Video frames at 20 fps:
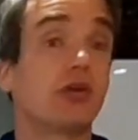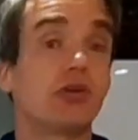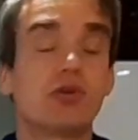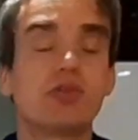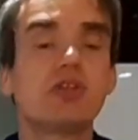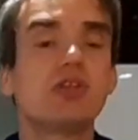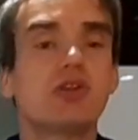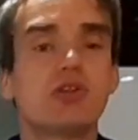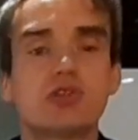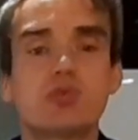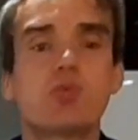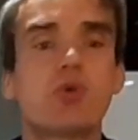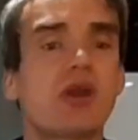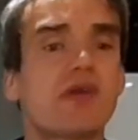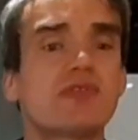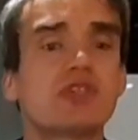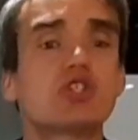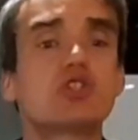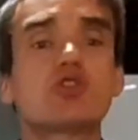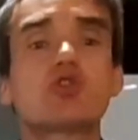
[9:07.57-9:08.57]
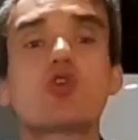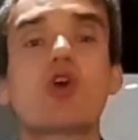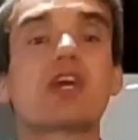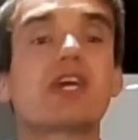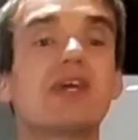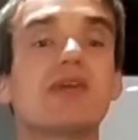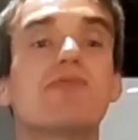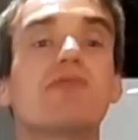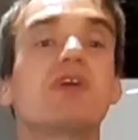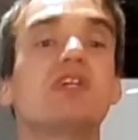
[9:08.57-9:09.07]
Or, you know, it's whatever
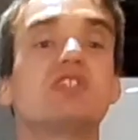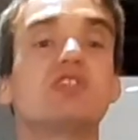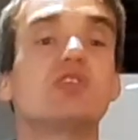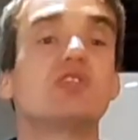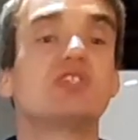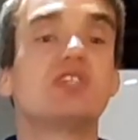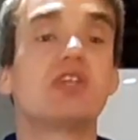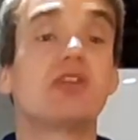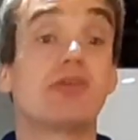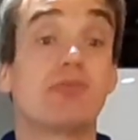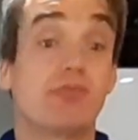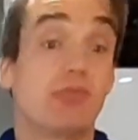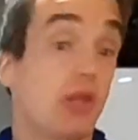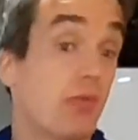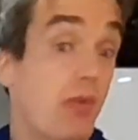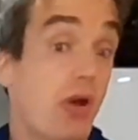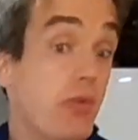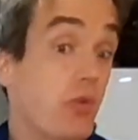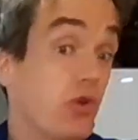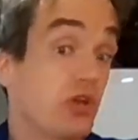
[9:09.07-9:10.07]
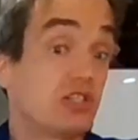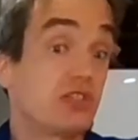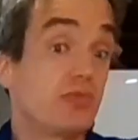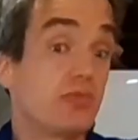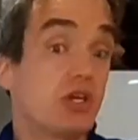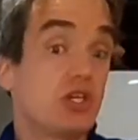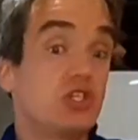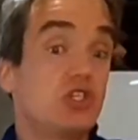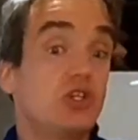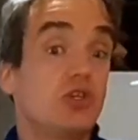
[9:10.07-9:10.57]
striking feature you see them. They might be wearing some
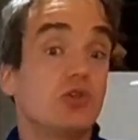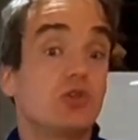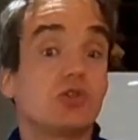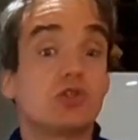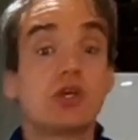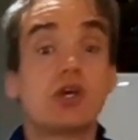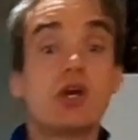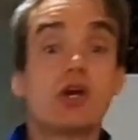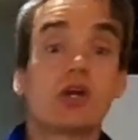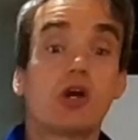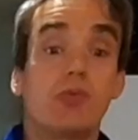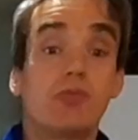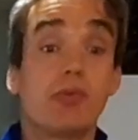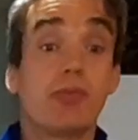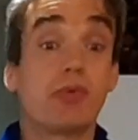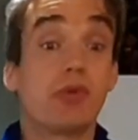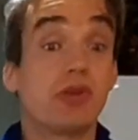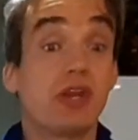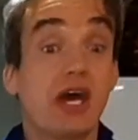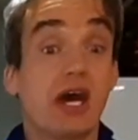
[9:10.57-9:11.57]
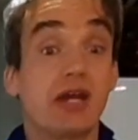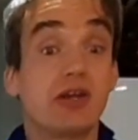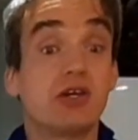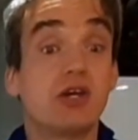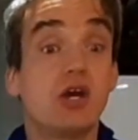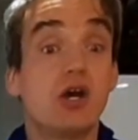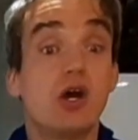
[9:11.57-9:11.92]
nice shoes, compliment them on that.